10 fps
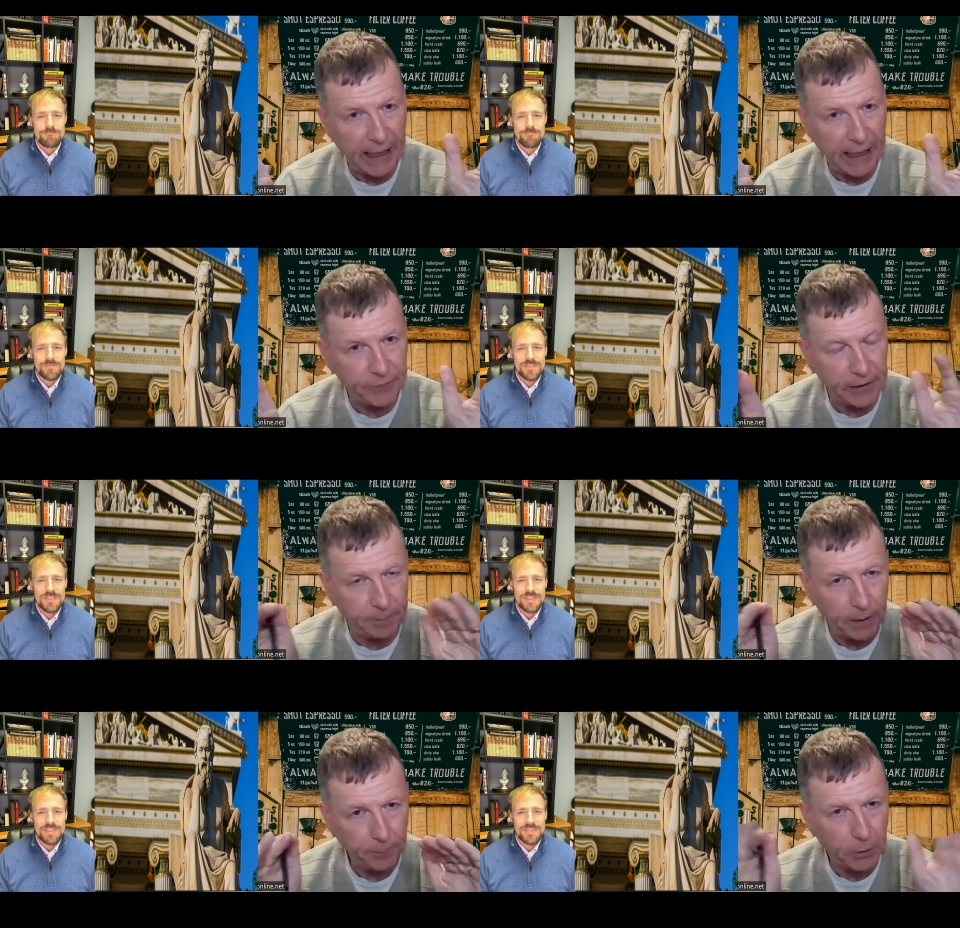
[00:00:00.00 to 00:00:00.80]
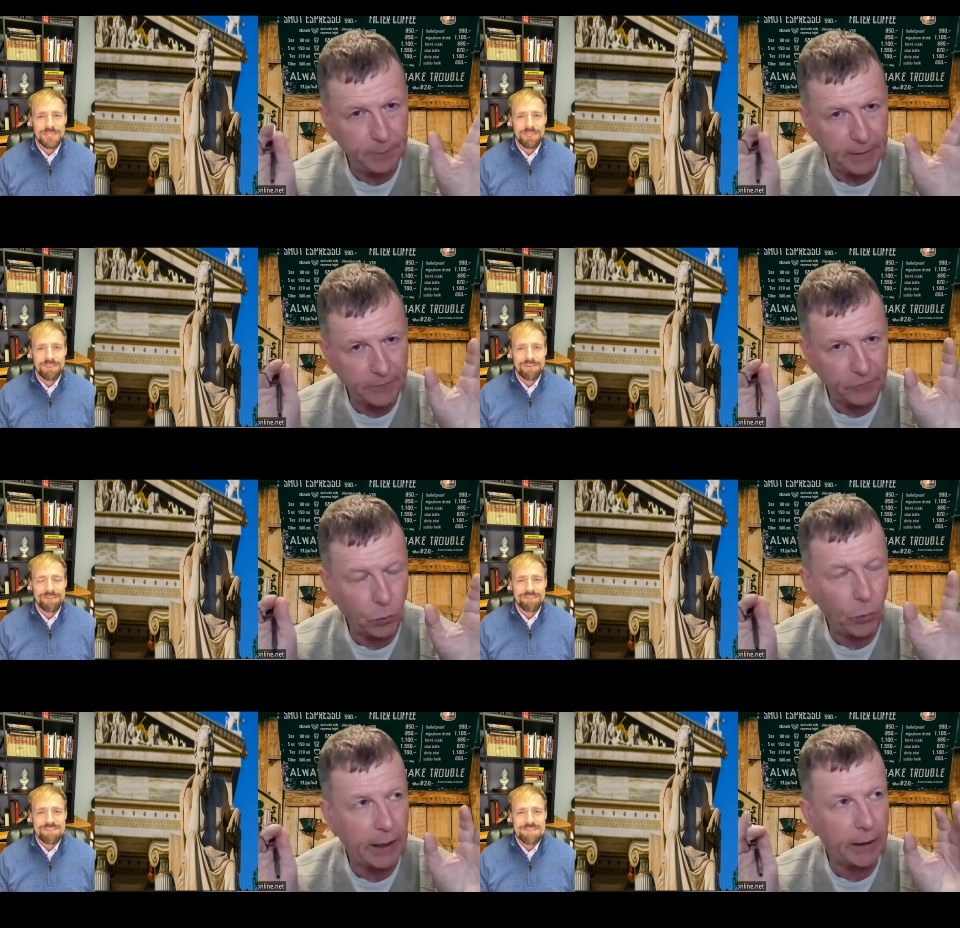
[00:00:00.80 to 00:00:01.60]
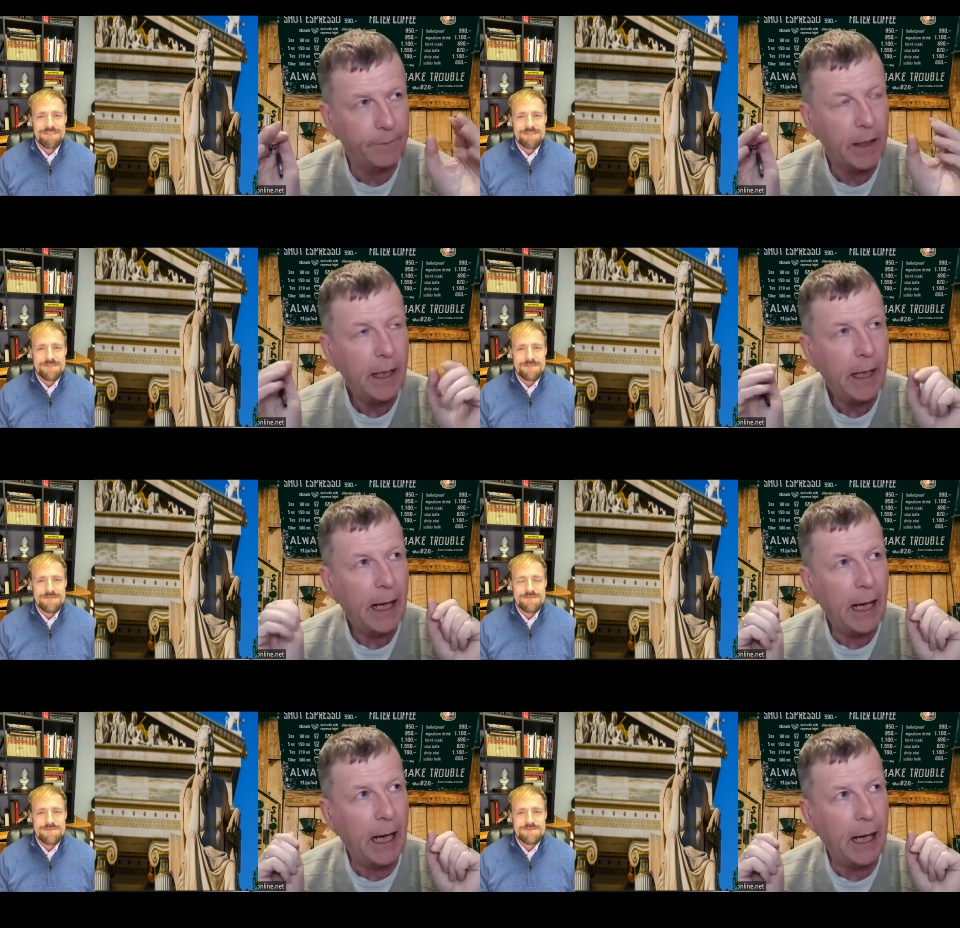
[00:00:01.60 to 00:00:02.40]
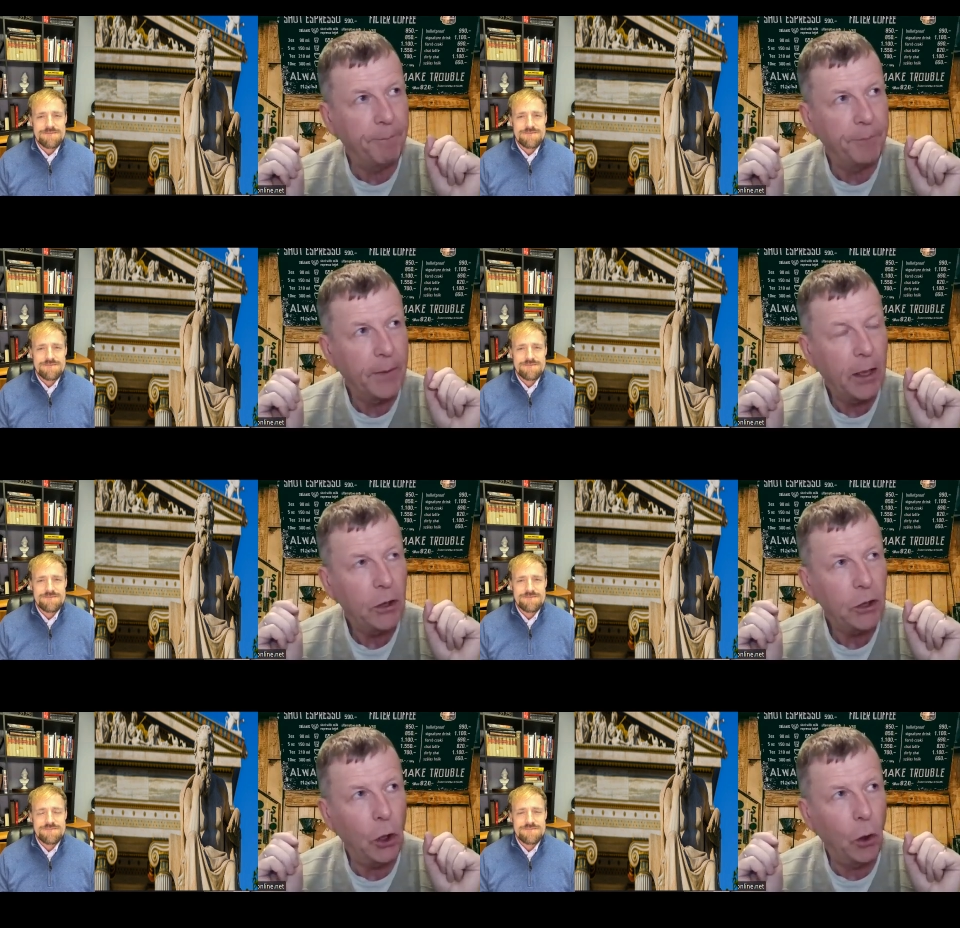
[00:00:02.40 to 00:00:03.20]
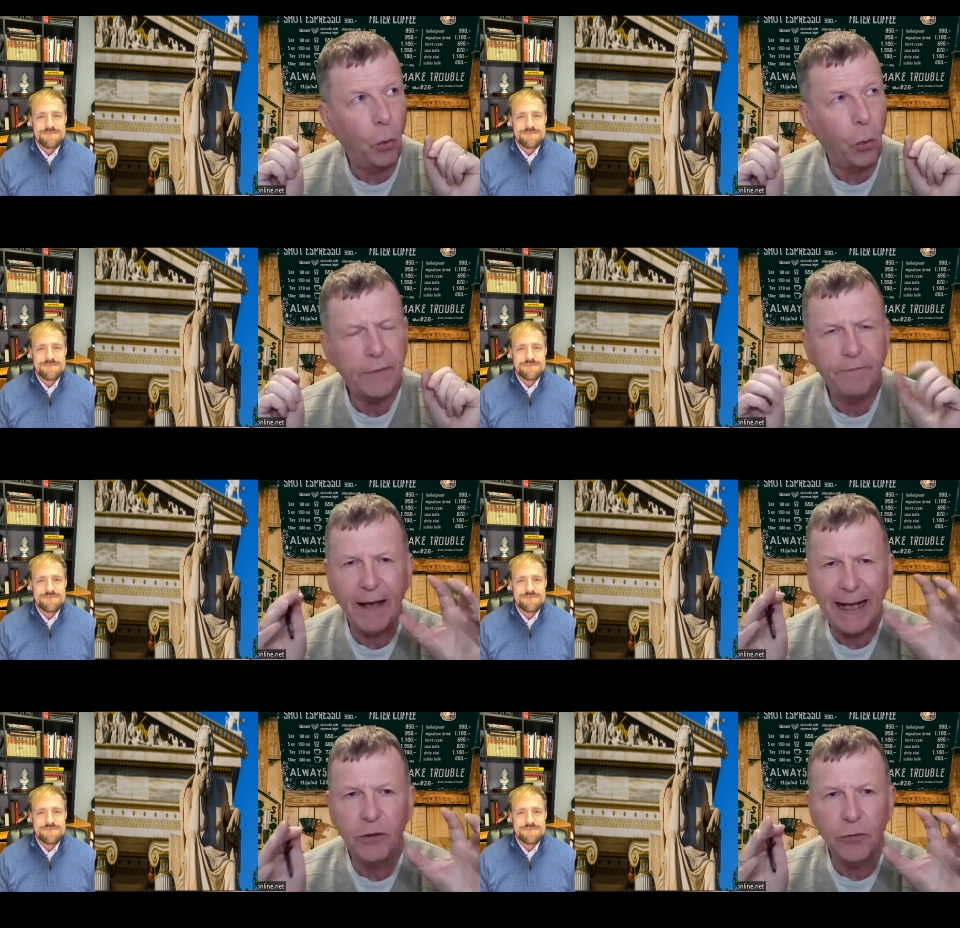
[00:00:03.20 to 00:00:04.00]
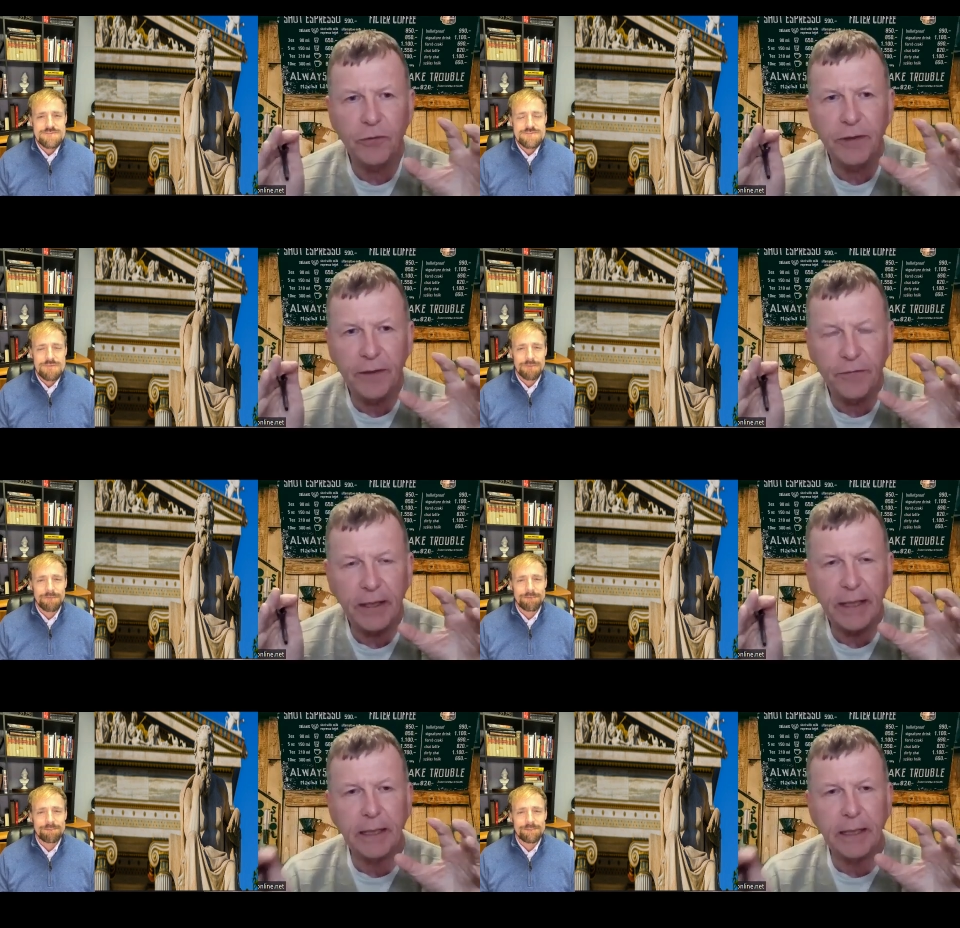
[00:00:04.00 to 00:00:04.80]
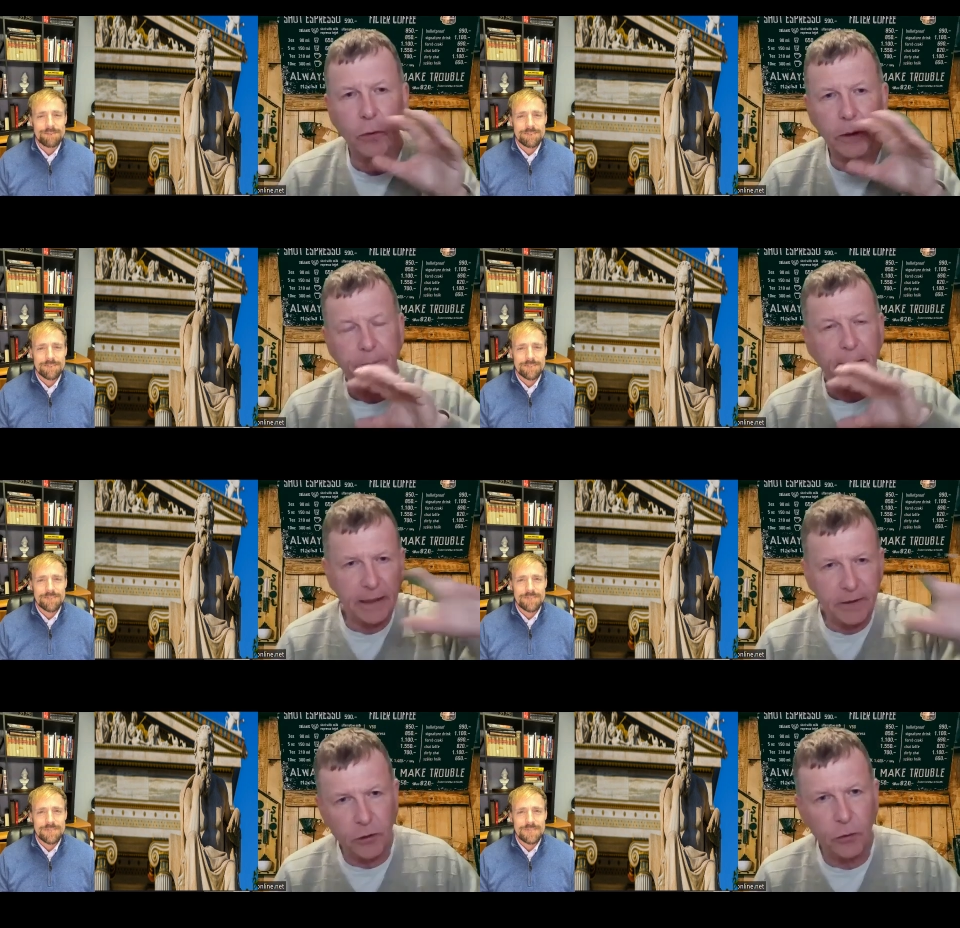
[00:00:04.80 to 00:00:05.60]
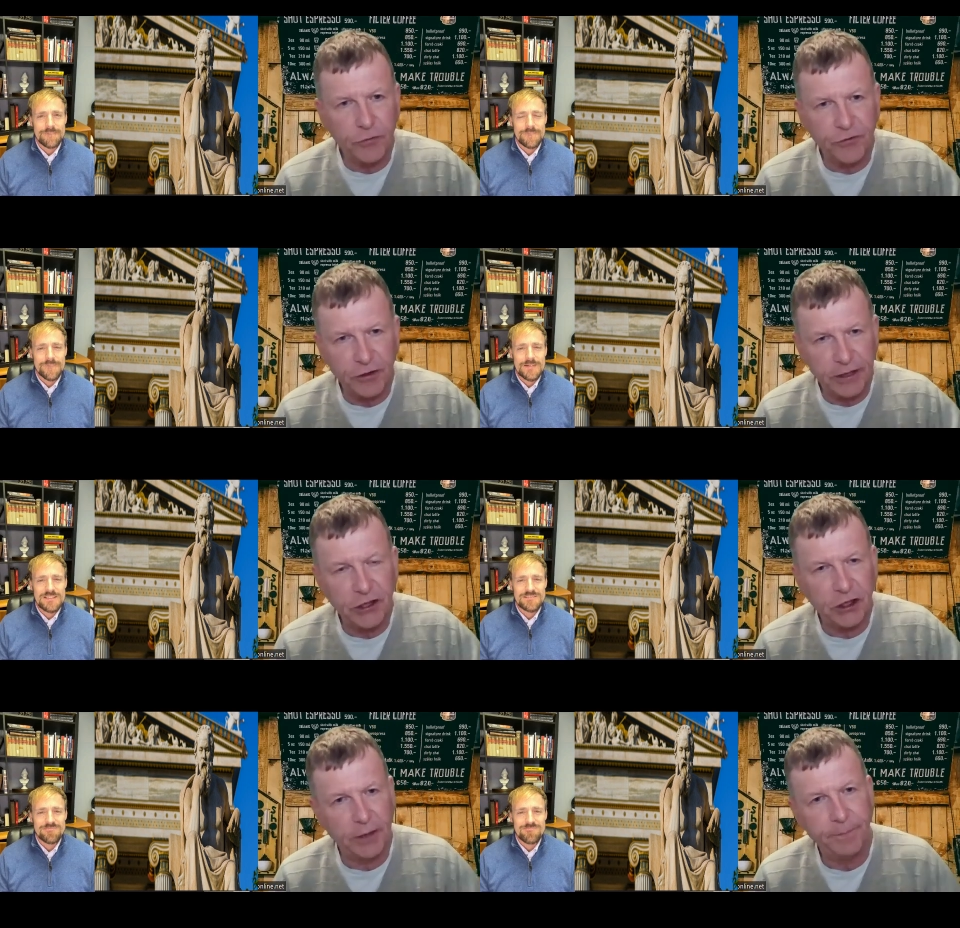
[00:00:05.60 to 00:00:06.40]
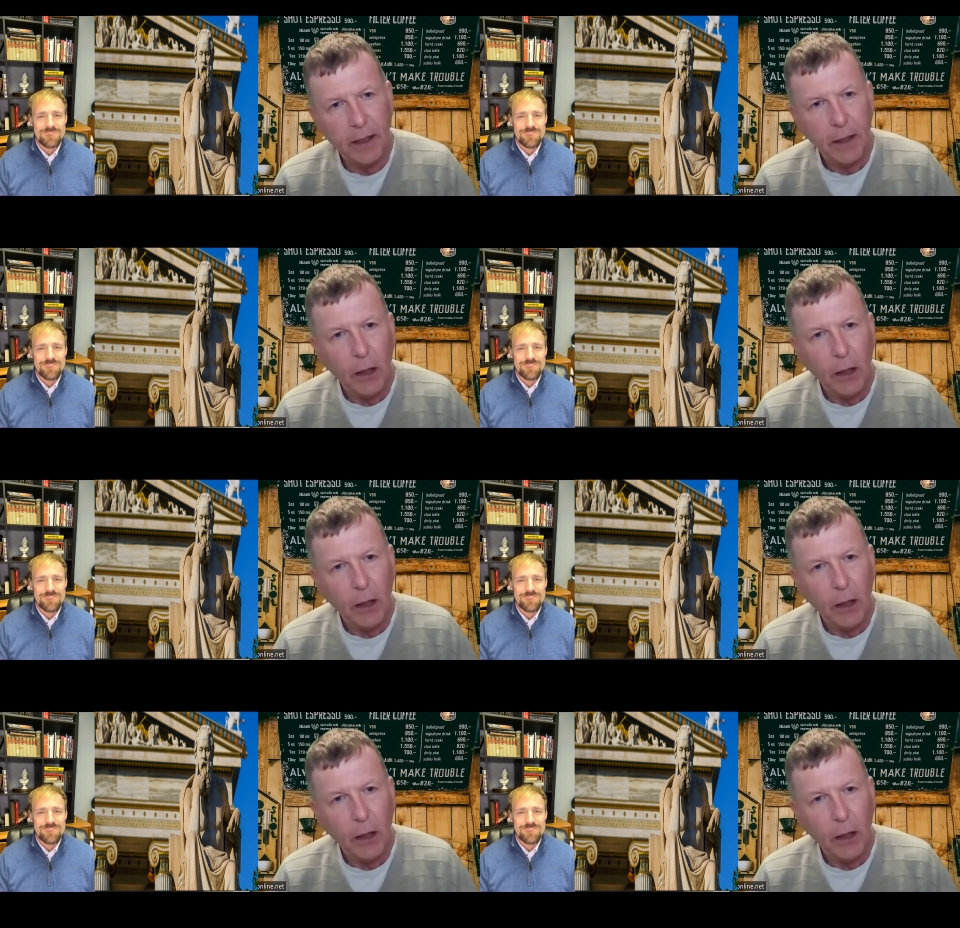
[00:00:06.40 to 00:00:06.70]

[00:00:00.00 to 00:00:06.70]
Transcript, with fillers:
Speaker 1: we have in the public square. Um, you know, what value do they see in going mm-hmm. back to tradition?